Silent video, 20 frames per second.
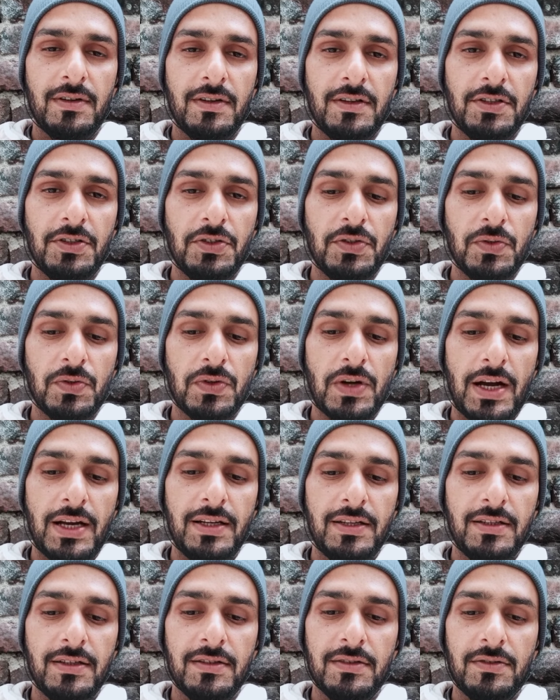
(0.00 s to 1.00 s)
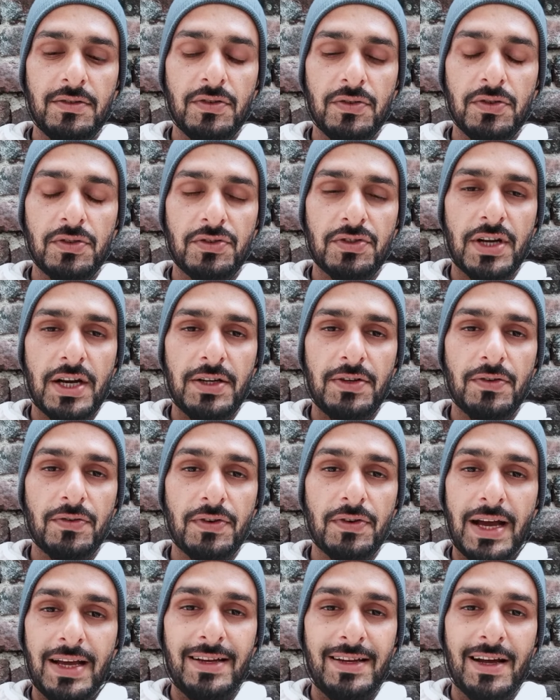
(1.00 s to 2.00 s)
You try to
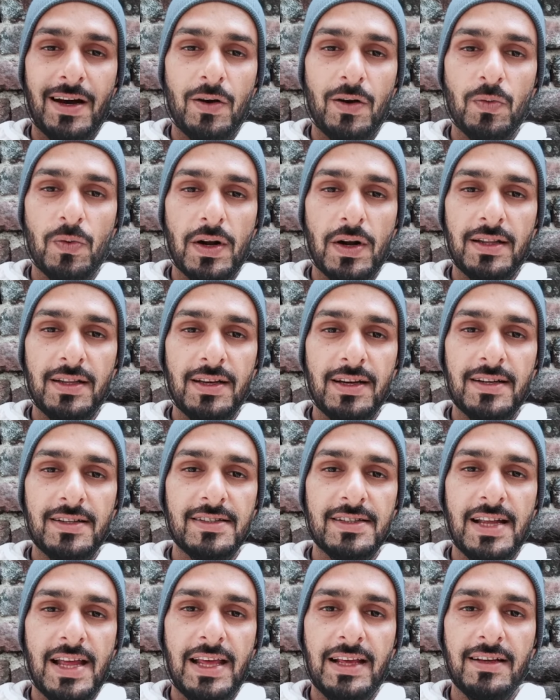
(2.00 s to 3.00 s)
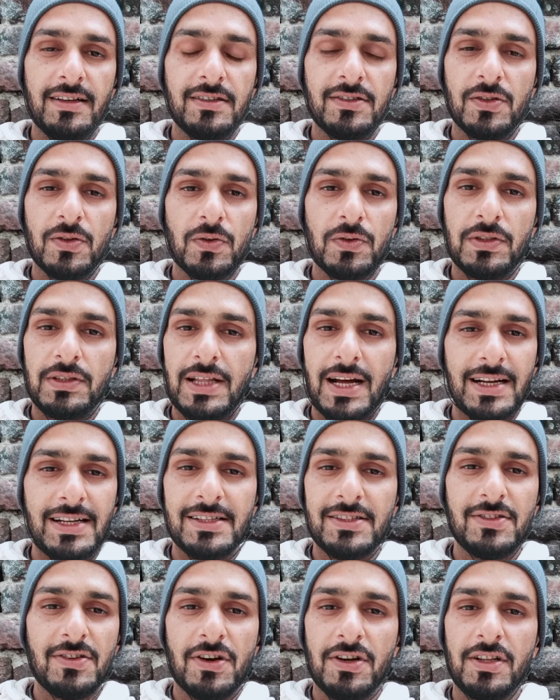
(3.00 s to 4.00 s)
write down what they are saying. So that
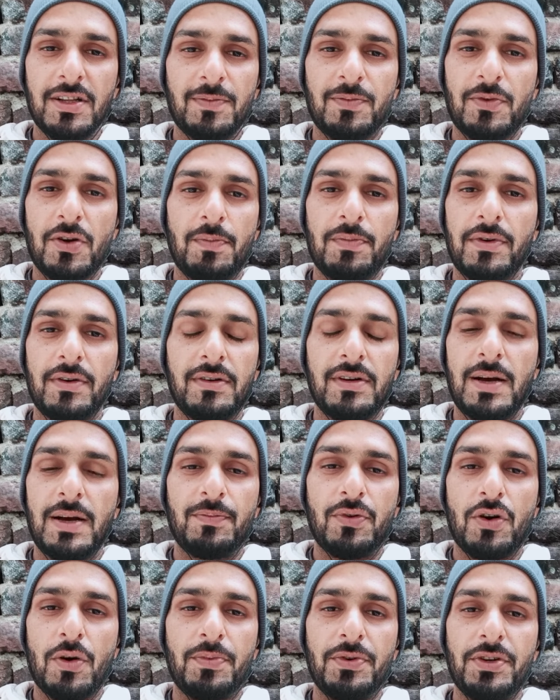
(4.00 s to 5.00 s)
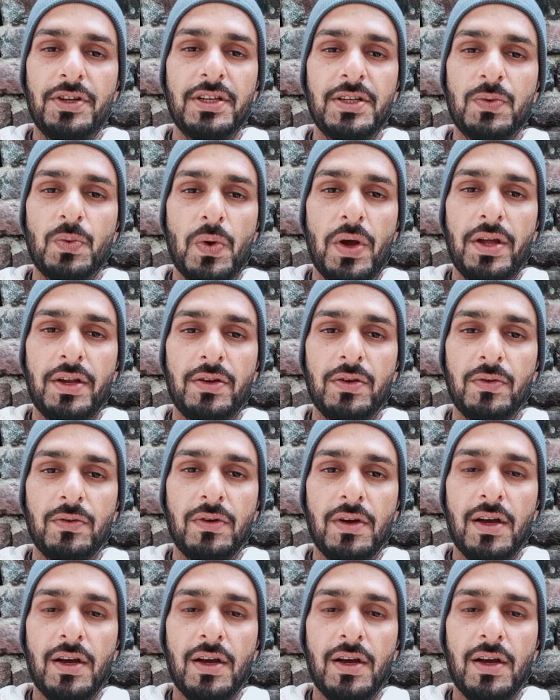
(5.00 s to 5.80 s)
is not the appropriate way to